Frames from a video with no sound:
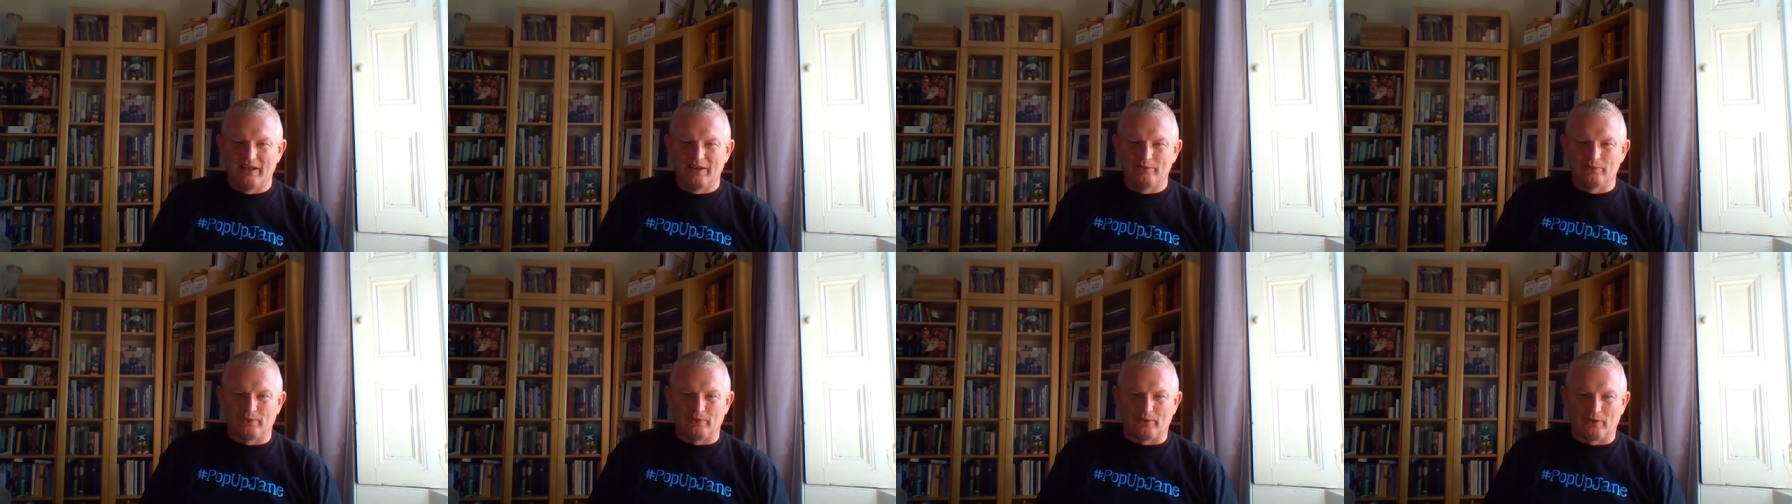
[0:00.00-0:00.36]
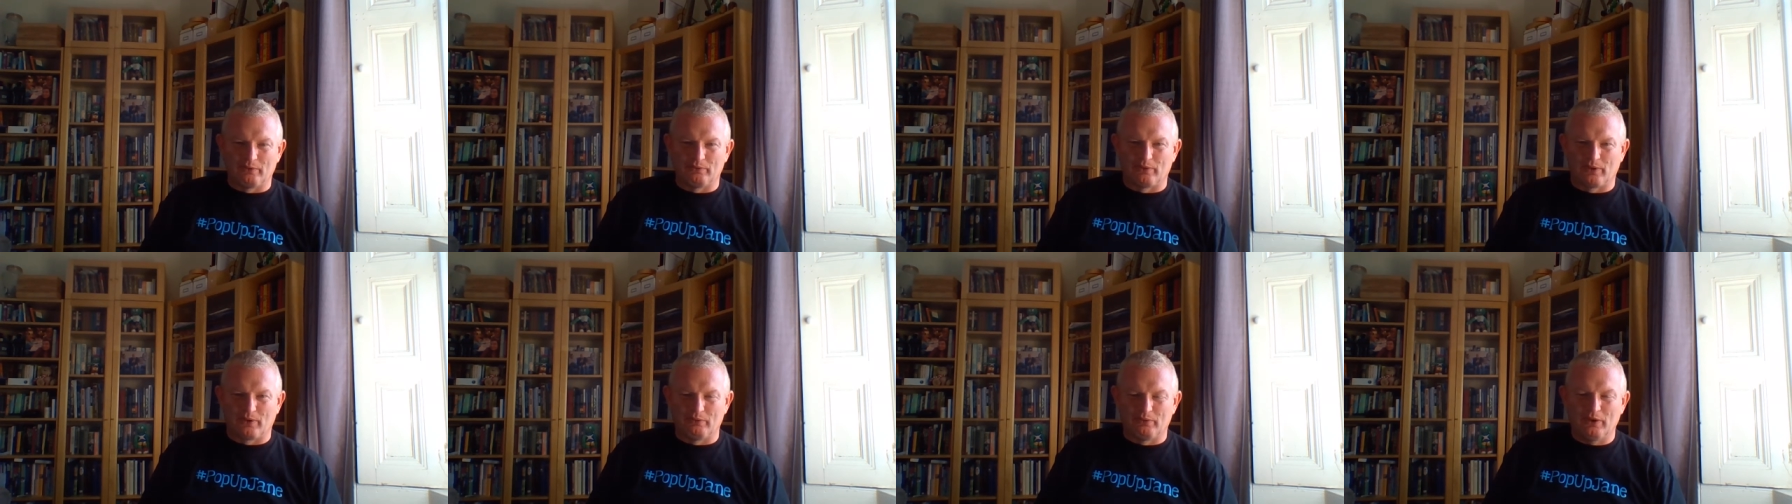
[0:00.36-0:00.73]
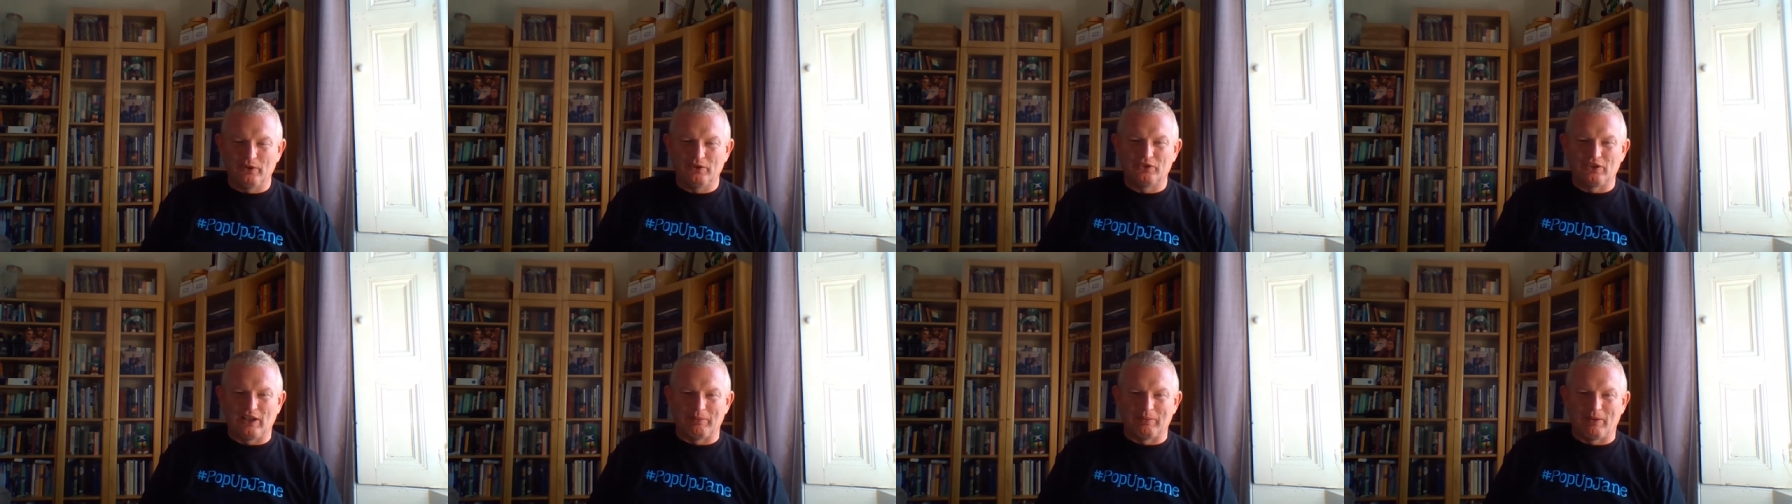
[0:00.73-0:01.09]
for the
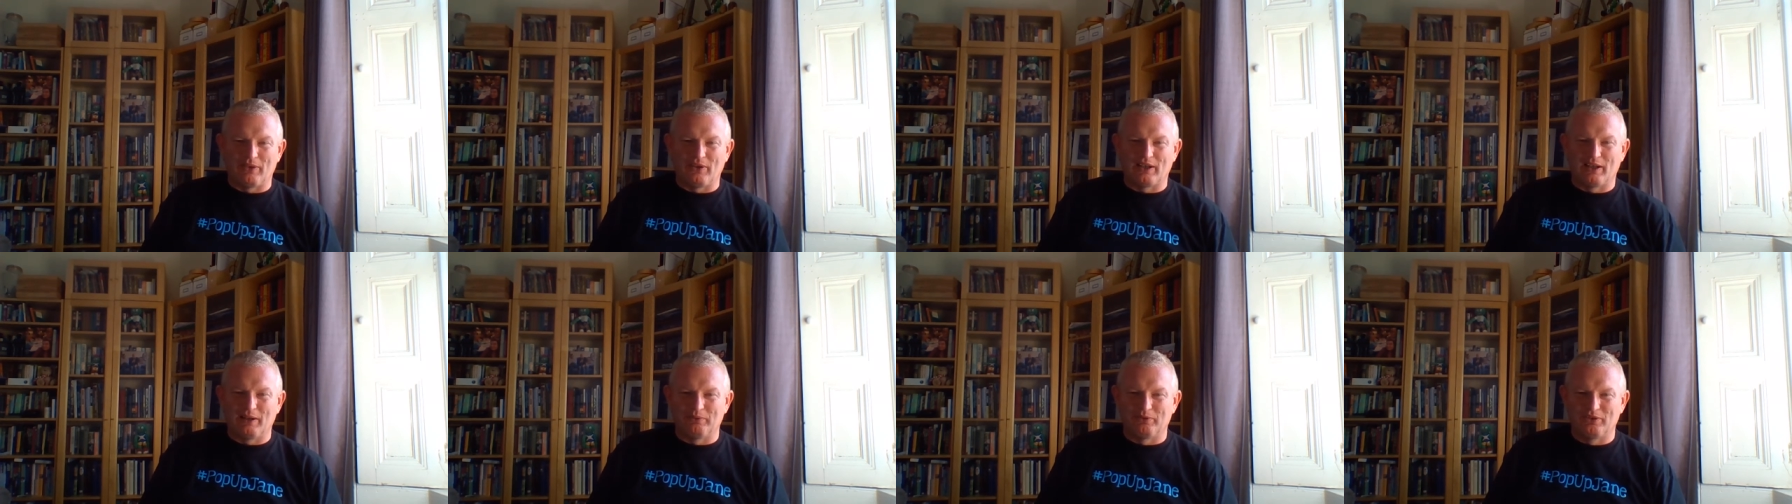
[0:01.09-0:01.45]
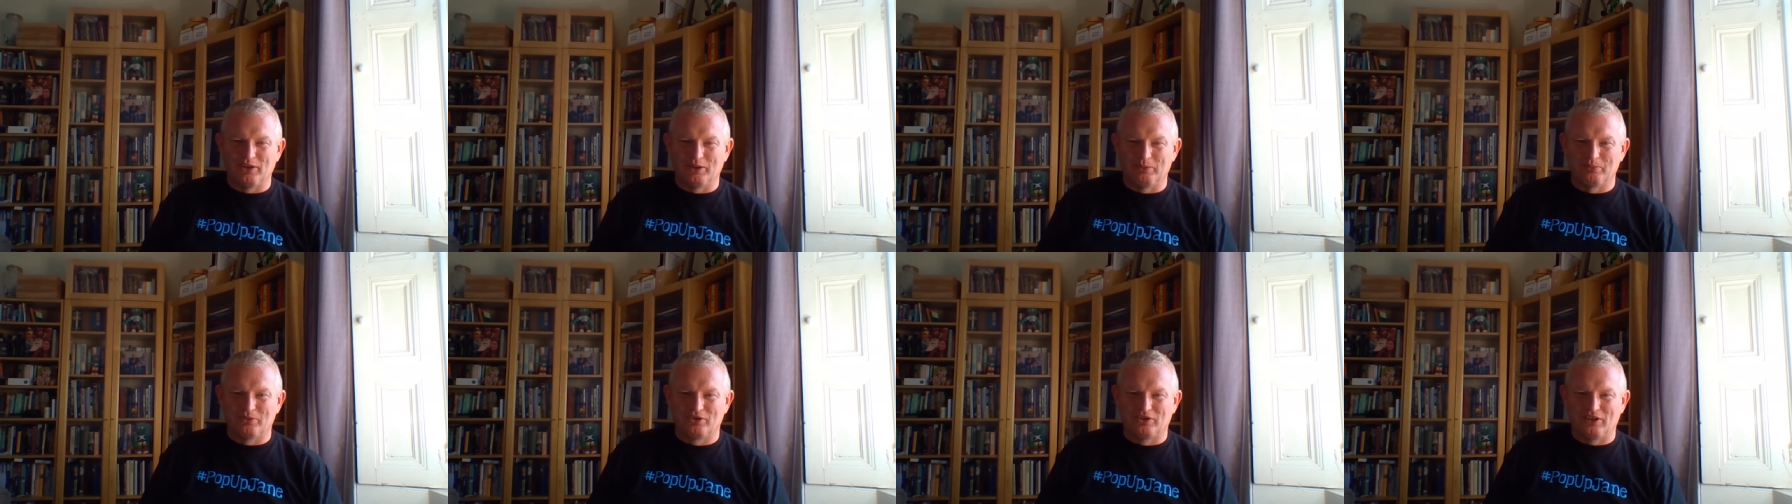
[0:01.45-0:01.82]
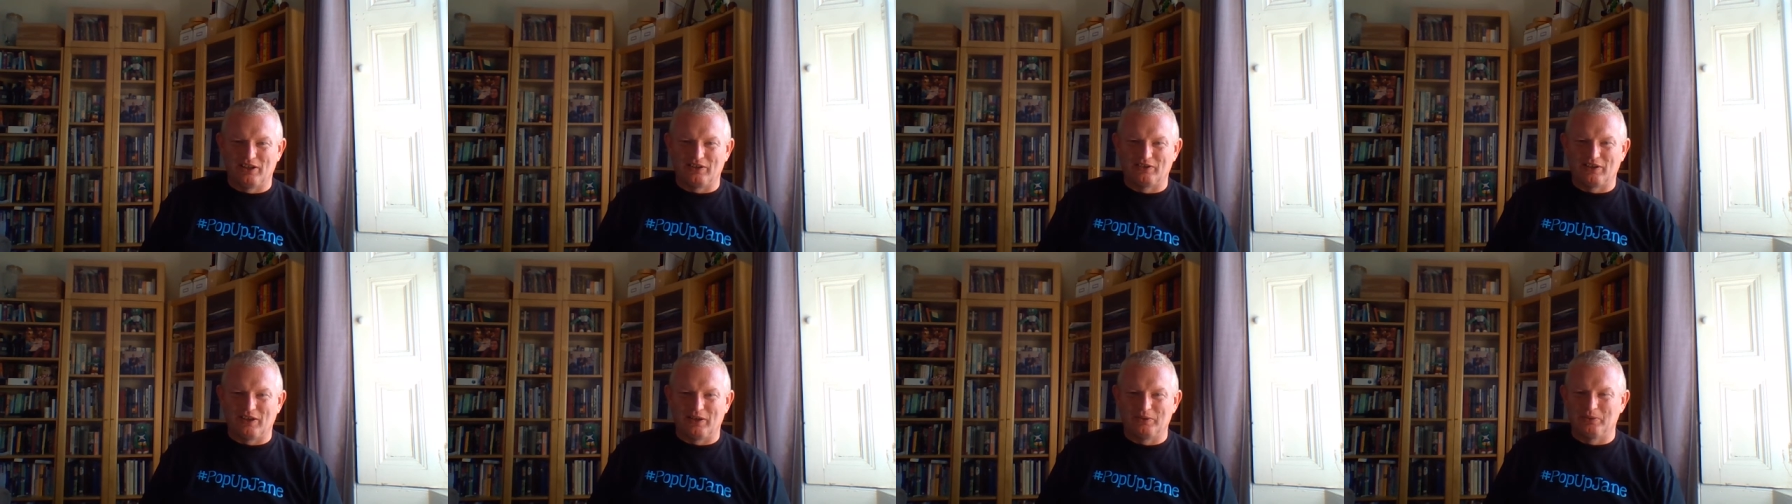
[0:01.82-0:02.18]
first time, I think I've seen him
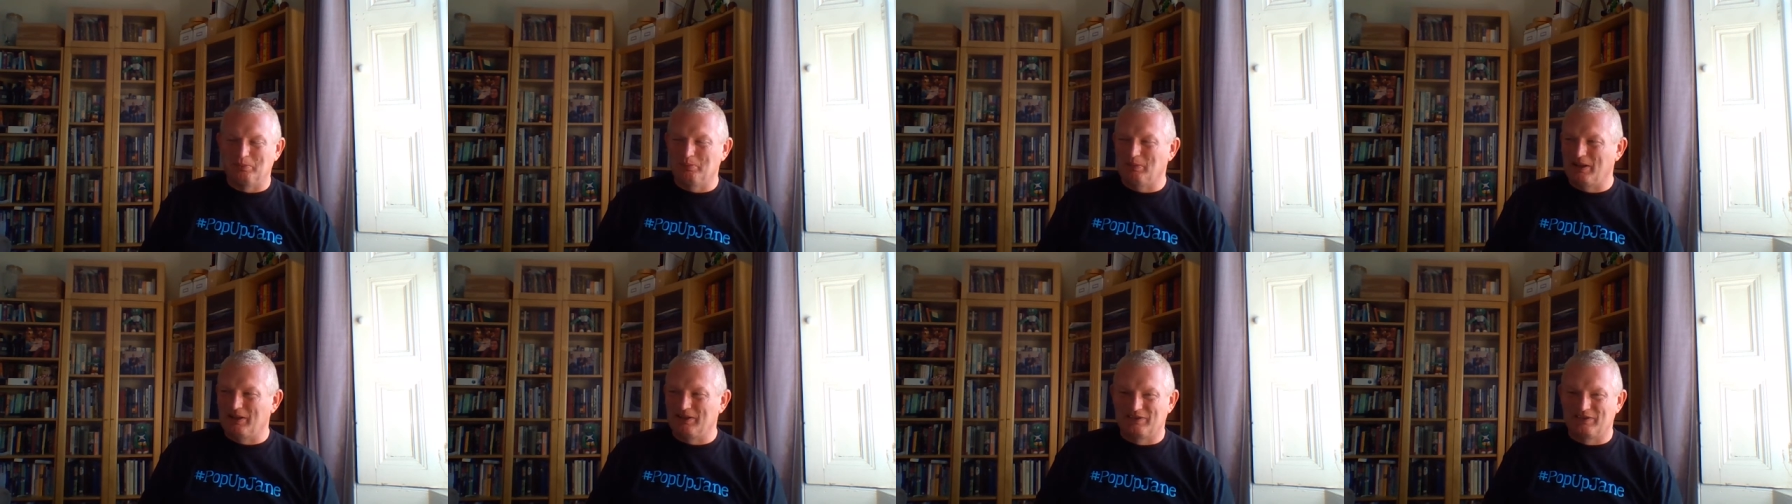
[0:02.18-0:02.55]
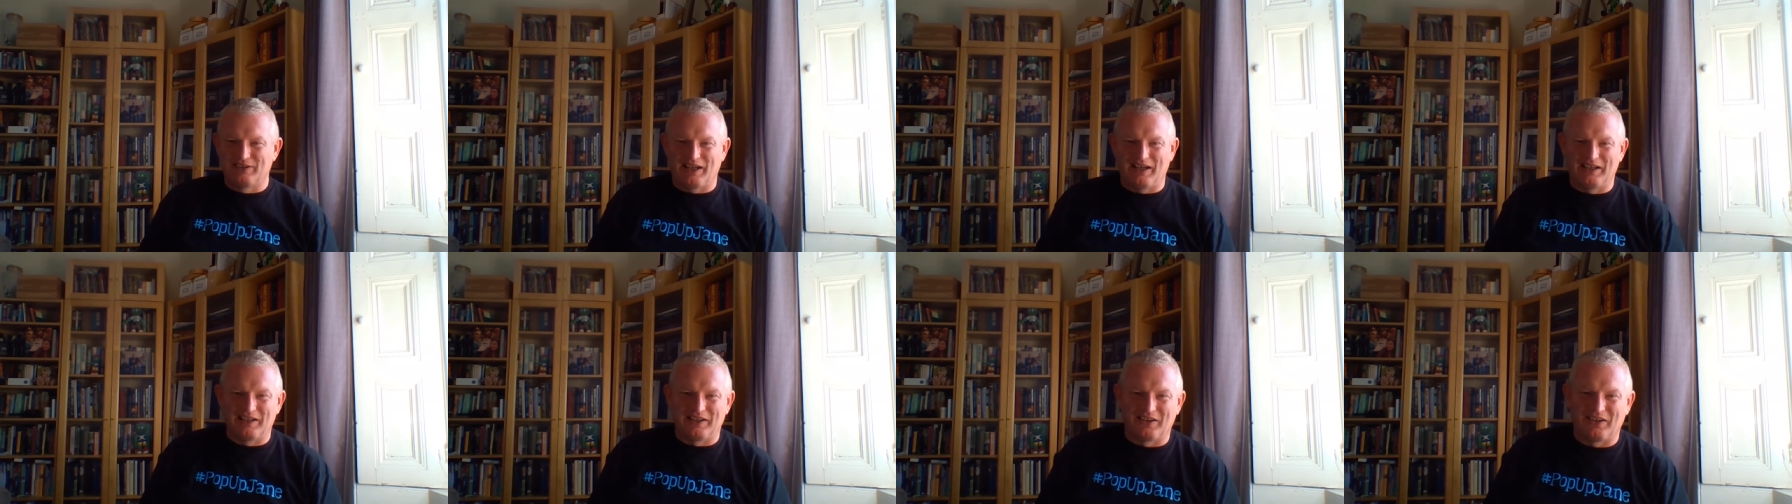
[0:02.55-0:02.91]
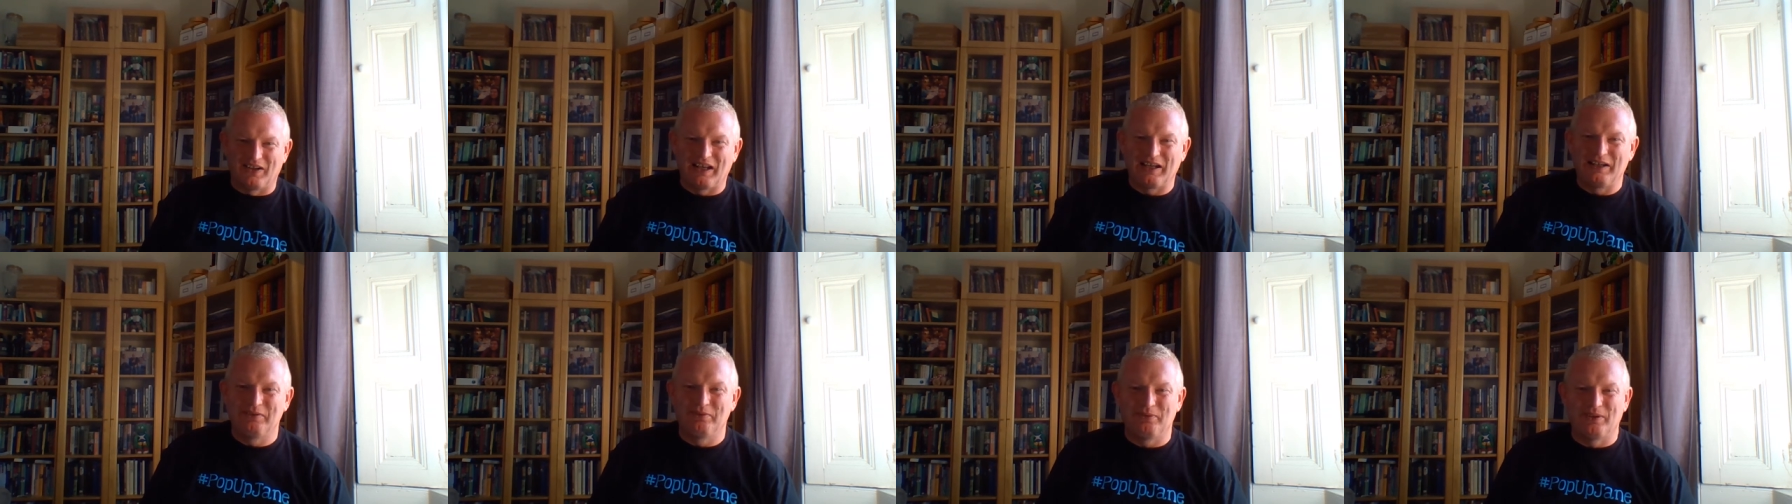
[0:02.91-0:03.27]
sit down in my entire
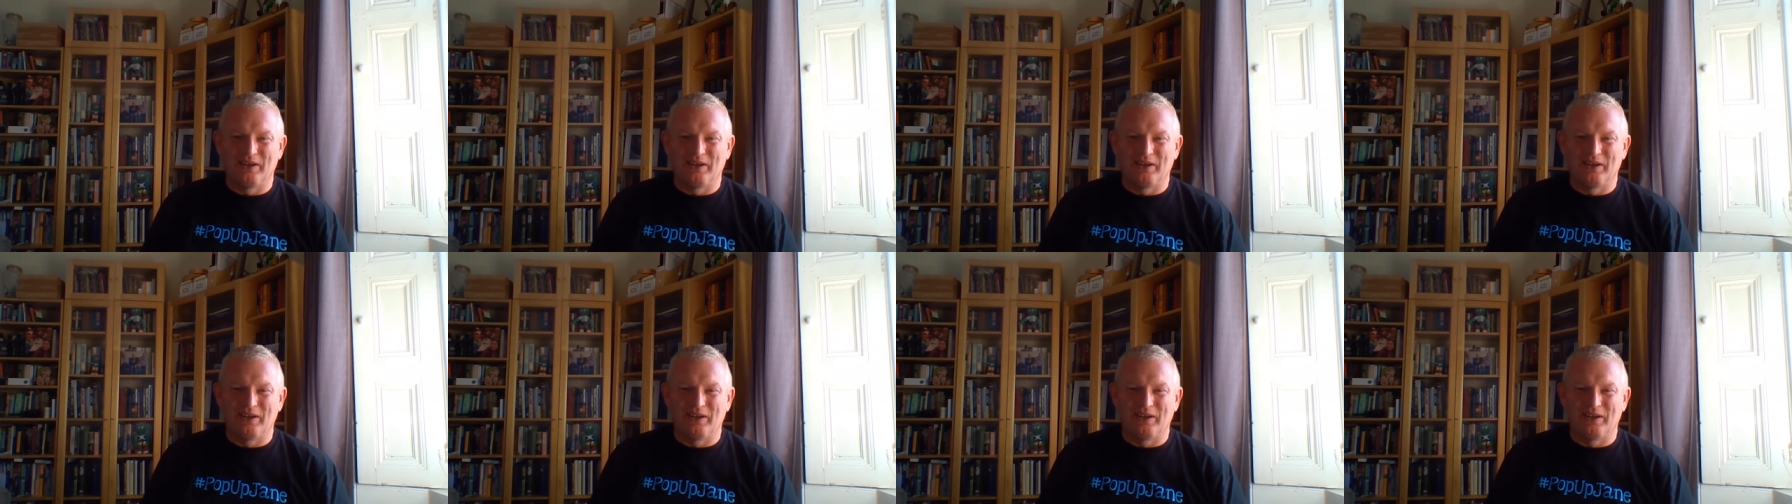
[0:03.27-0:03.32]
life.